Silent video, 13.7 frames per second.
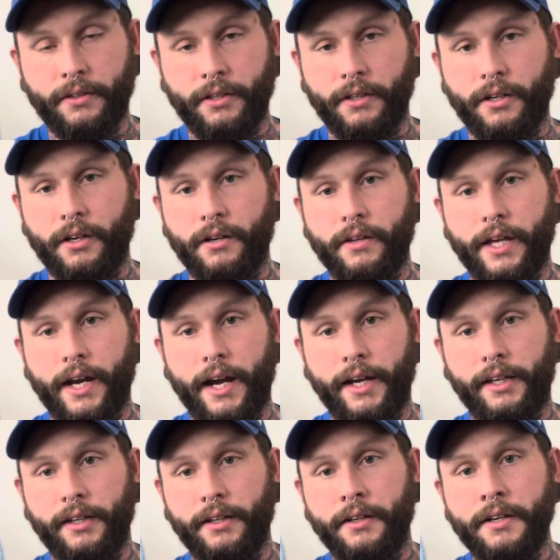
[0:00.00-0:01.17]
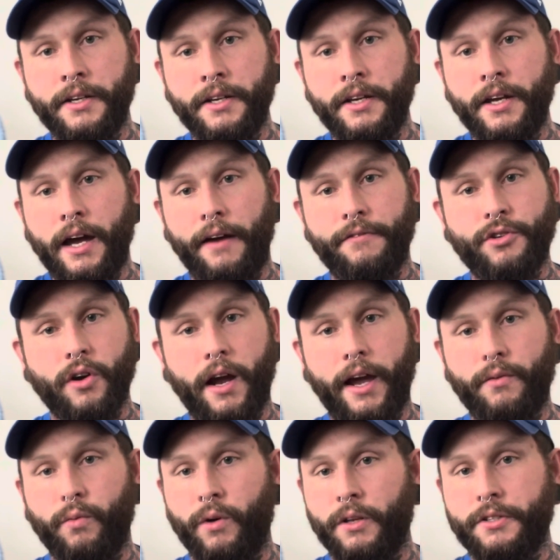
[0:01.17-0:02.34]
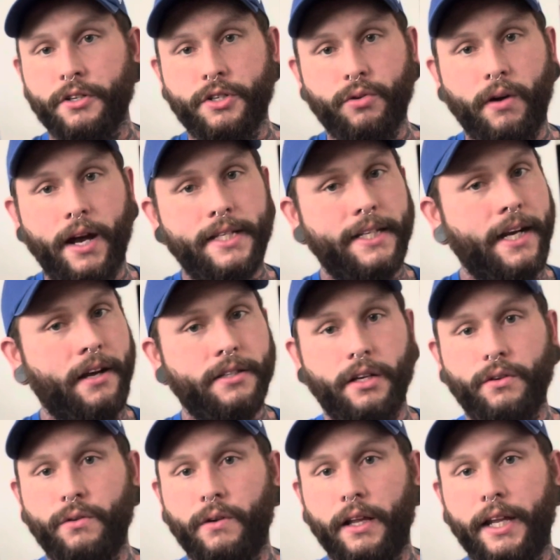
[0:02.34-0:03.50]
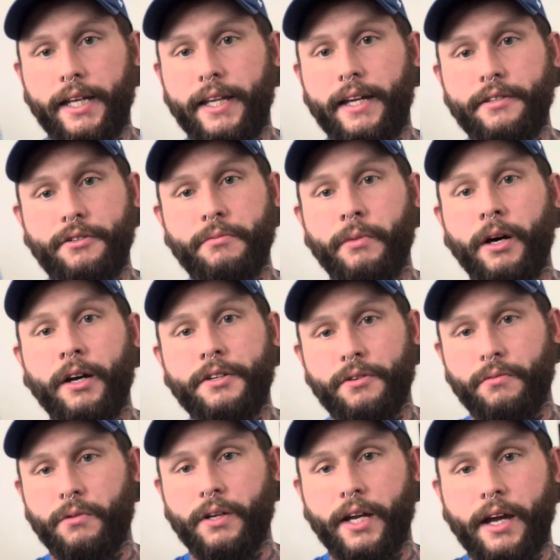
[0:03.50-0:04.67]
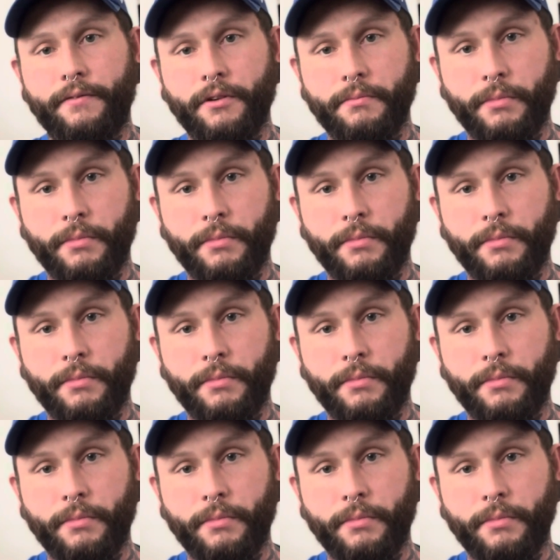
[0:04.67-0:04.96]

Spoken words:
you know, that I've tried once or twice and I was like, ooh, I like that too much or whatever.